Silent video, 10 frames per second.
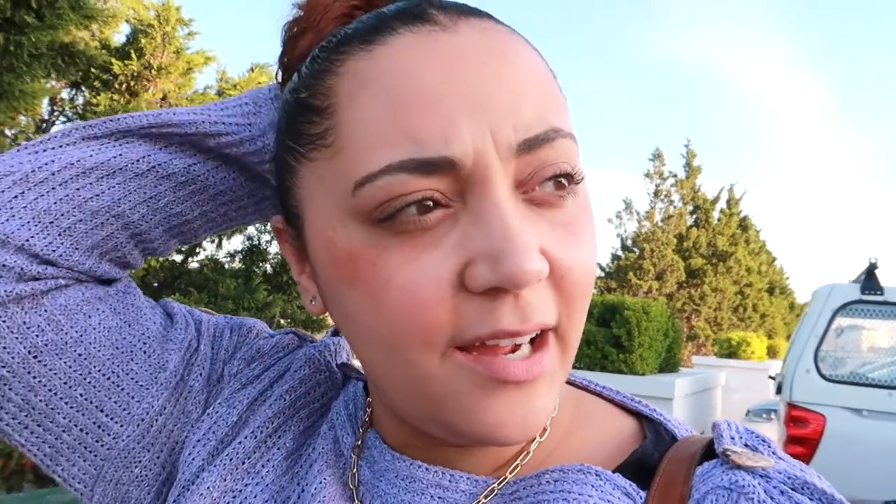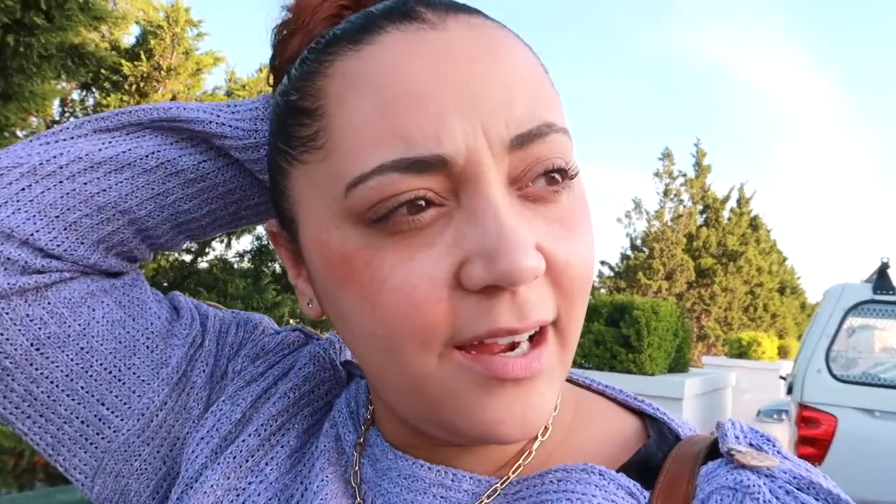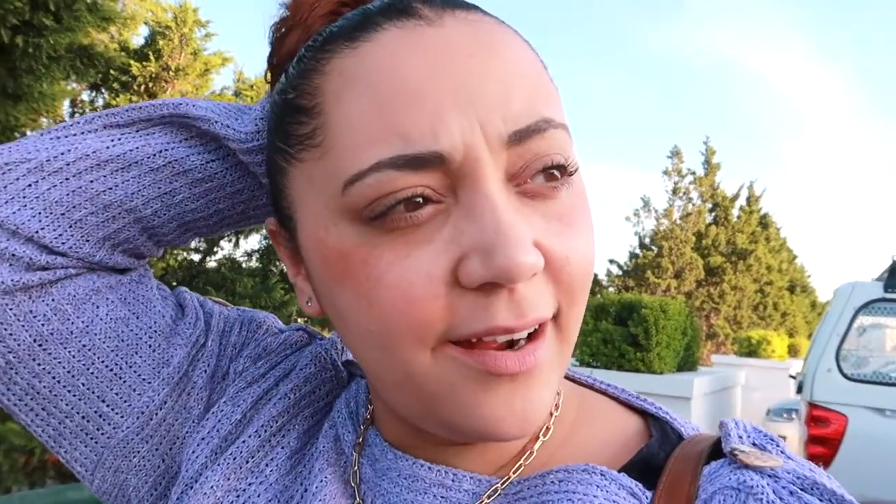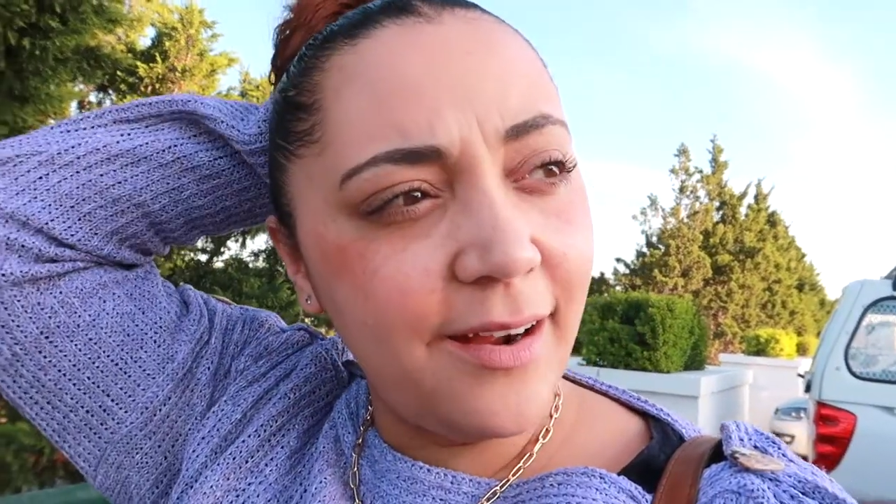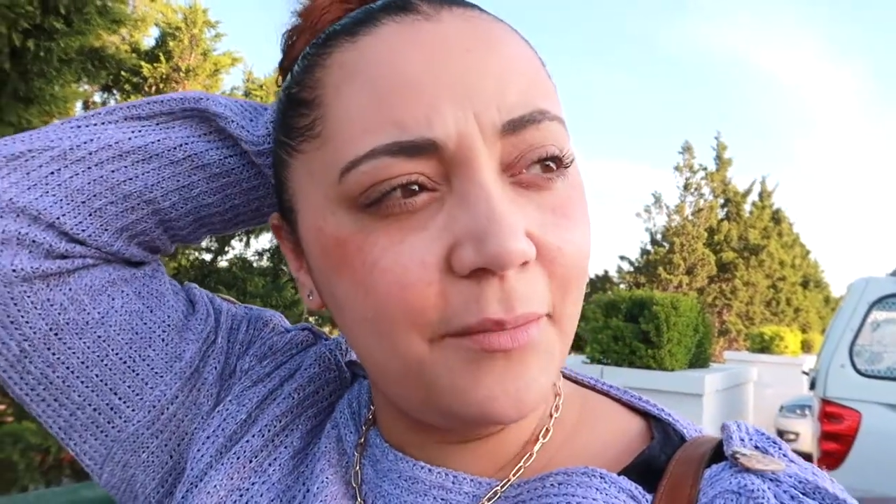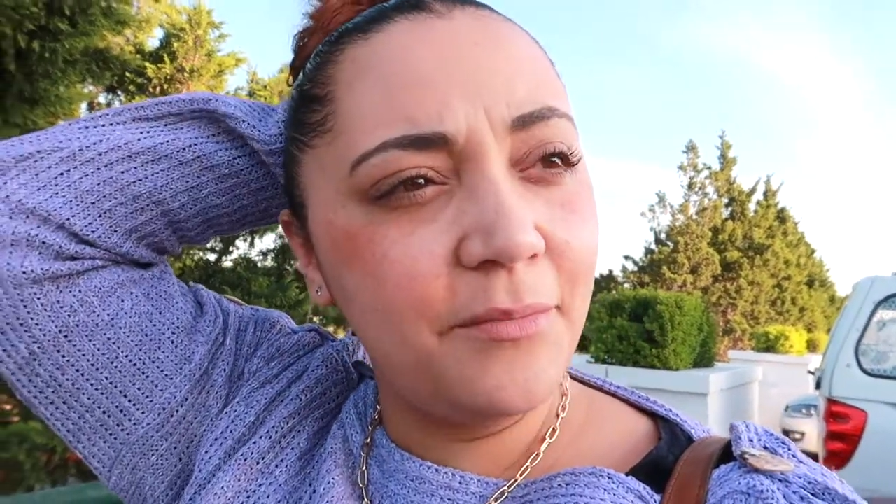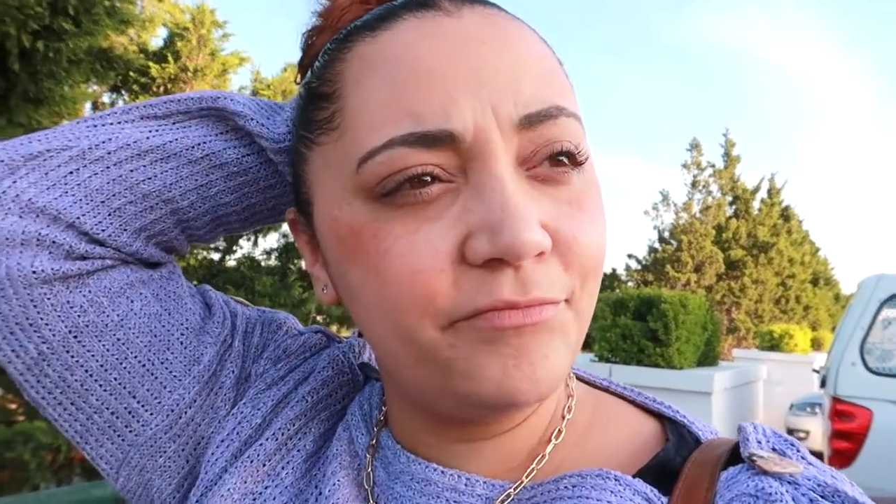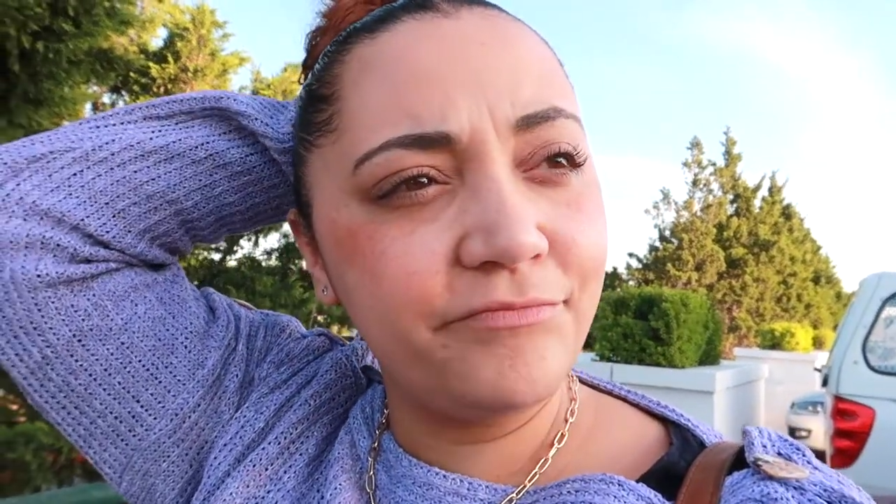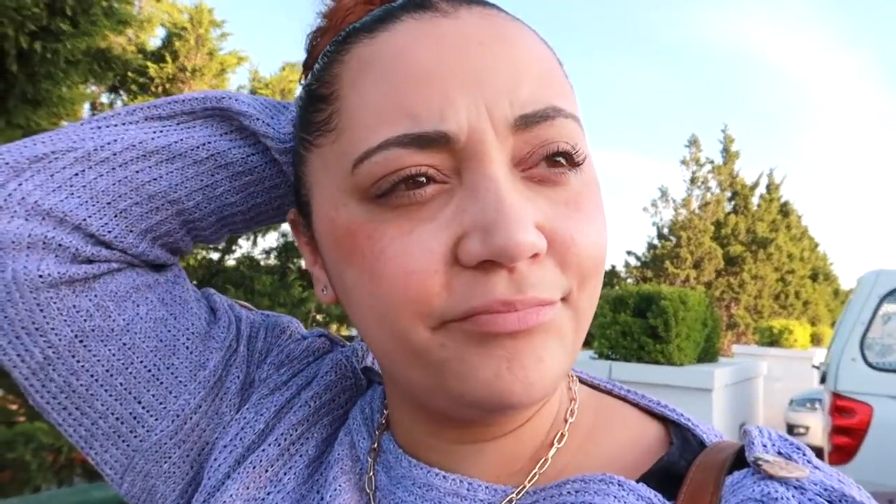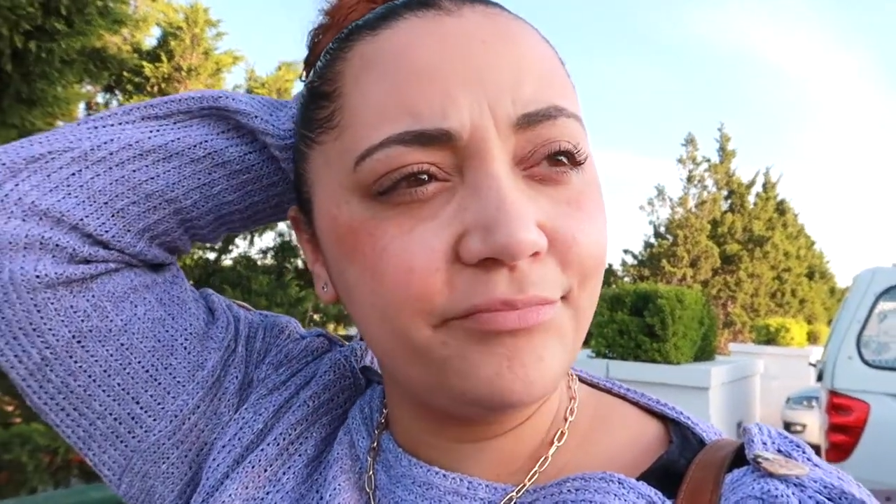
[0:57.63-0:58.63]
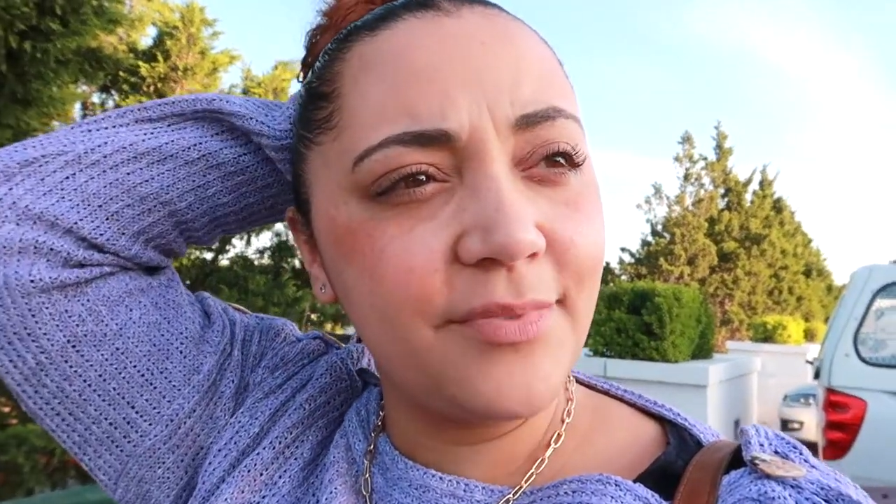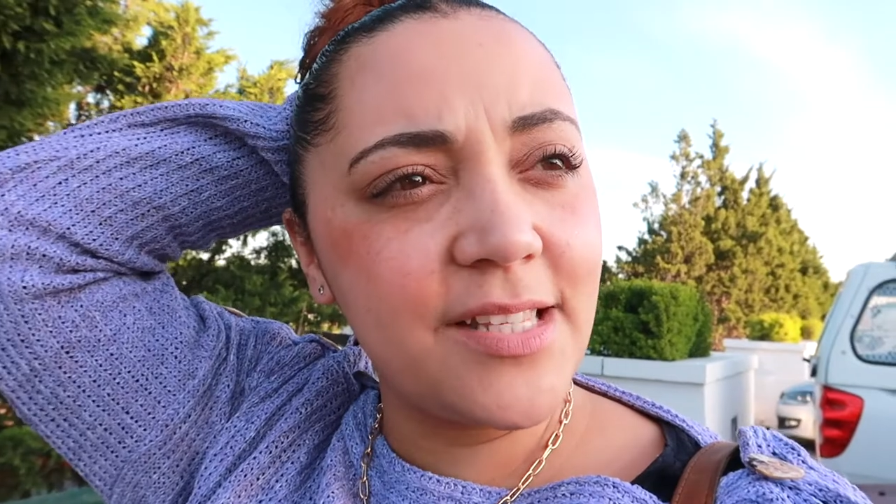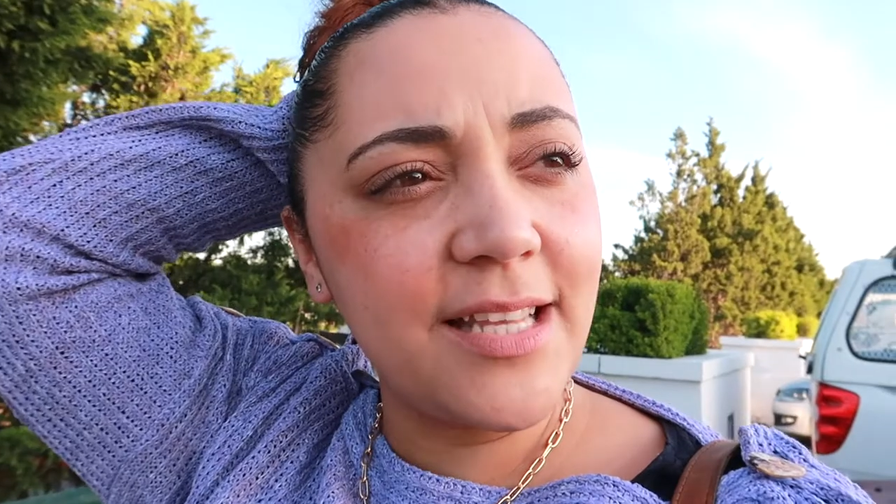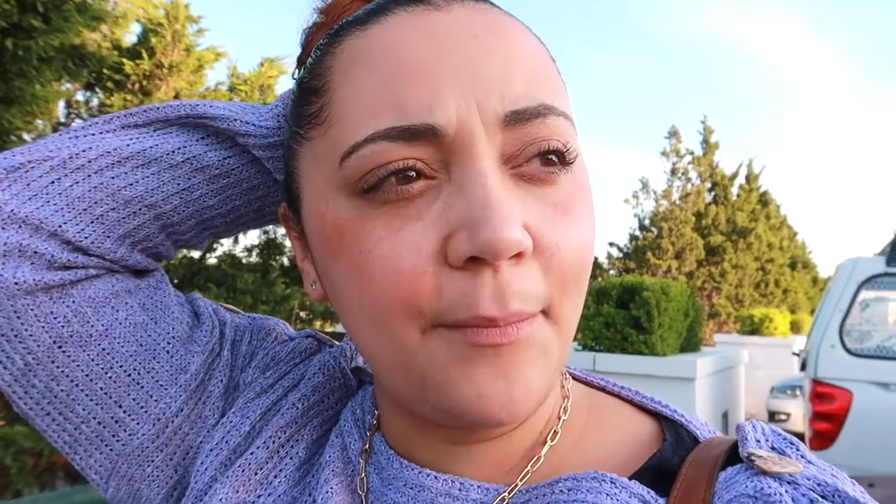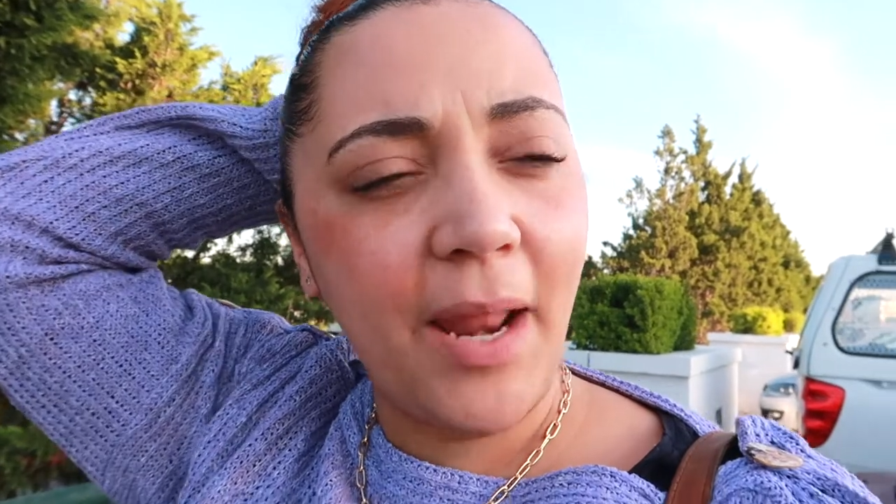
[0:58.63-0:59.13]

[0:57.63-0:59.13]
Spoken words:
some